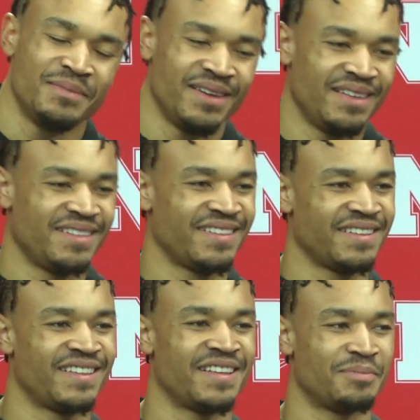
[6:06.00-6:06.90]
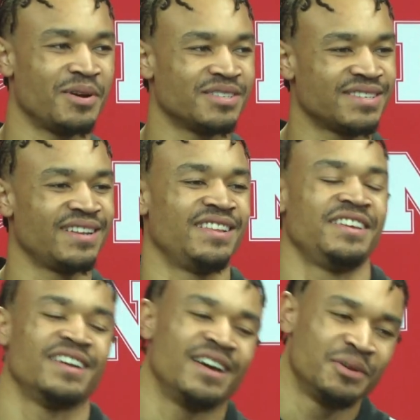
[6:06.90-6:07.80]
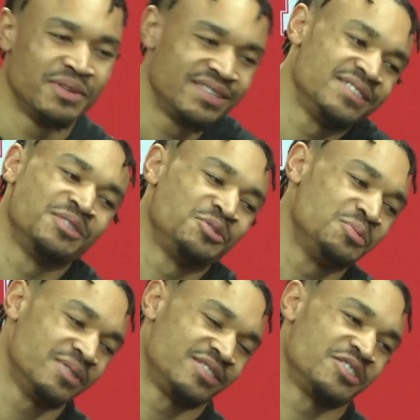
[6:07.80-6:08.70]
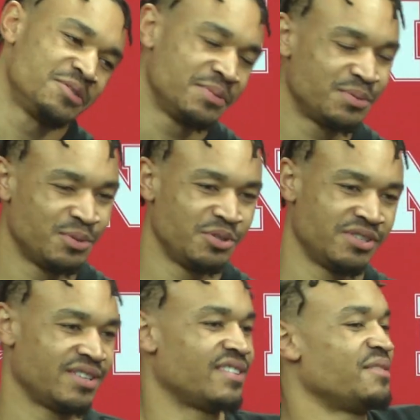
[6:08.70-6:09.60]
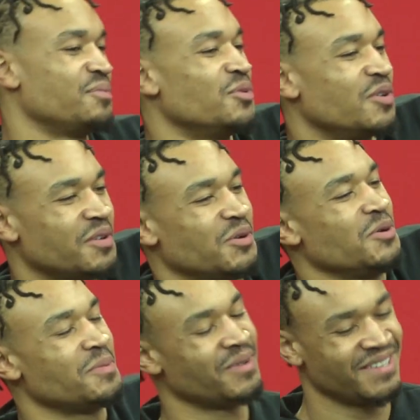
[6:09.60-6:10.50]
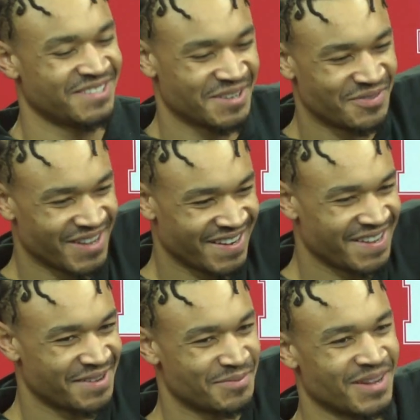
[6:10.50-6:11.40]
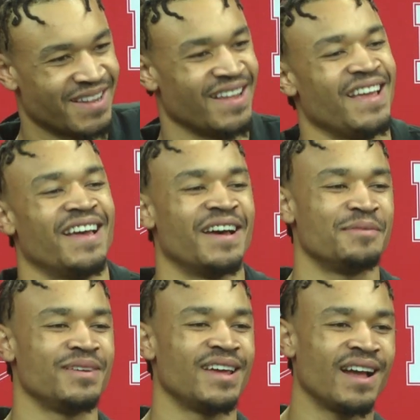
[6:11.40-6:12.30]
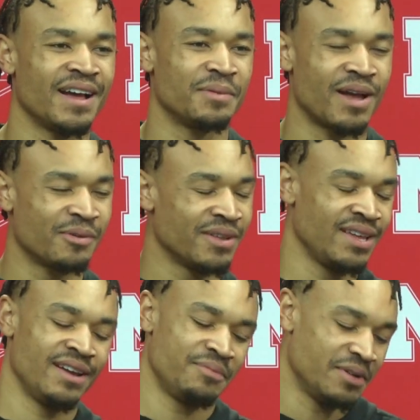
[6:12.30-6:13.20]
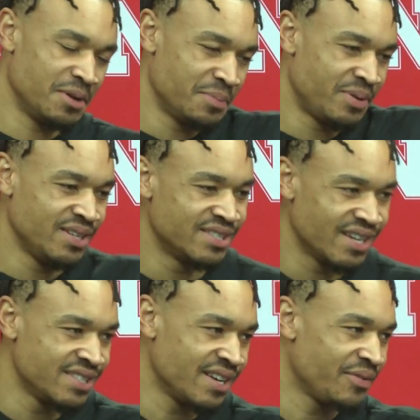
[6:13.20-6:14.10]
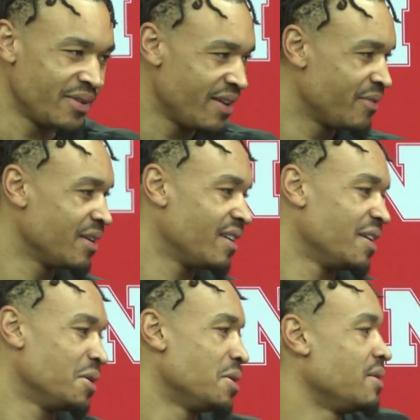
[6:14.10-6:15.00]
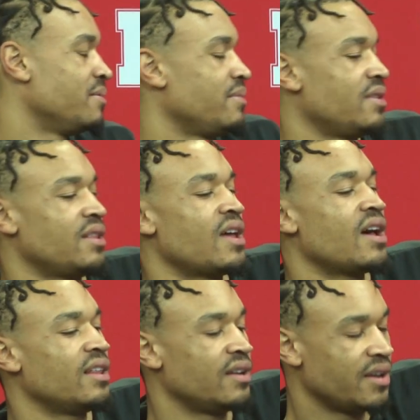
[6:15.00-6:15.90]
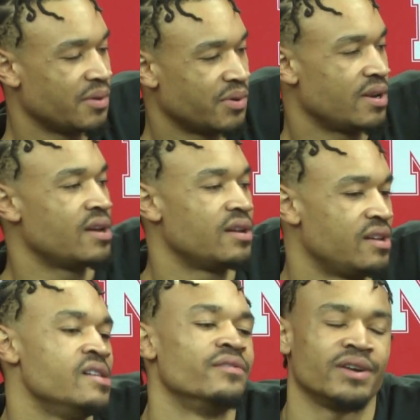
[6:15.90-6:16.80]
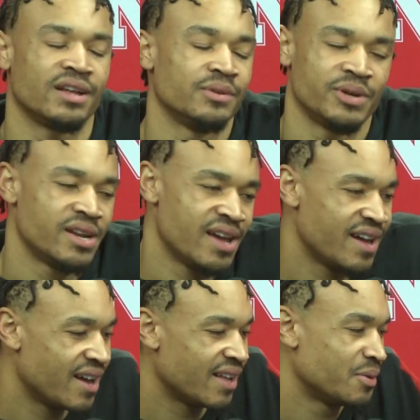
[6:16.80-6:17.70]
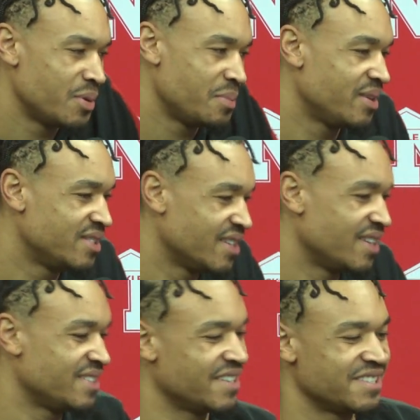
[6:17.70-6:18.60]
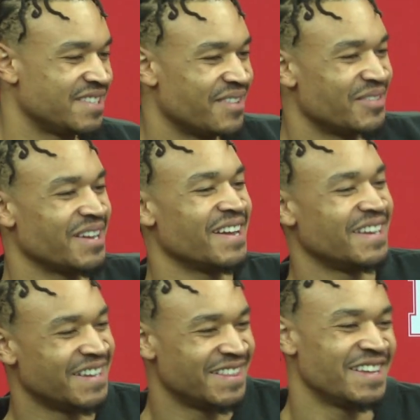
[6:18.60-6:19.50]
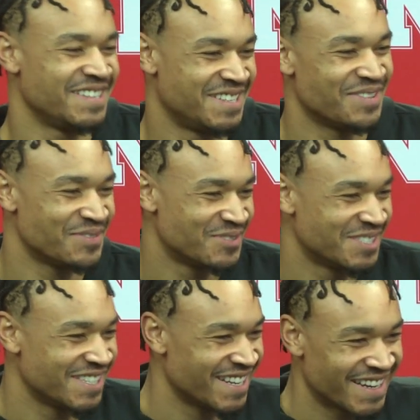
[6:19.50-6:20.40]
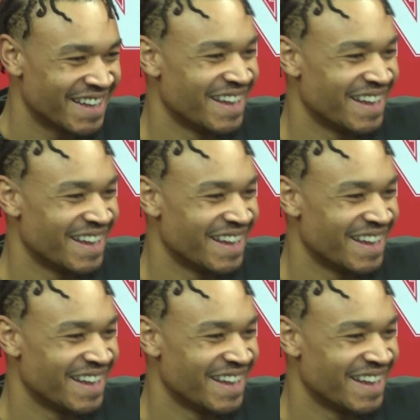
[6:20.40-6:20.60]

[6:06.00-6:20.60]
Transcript: mean, personally, I don't listen to too much Christmas music, more R&B, stuff like that. But, I mean, I really have PJs, like, for every holiday or whatnot. For Halloween, I had Halloween PJs. I just haven't gotten any Thanksgiving ones yet.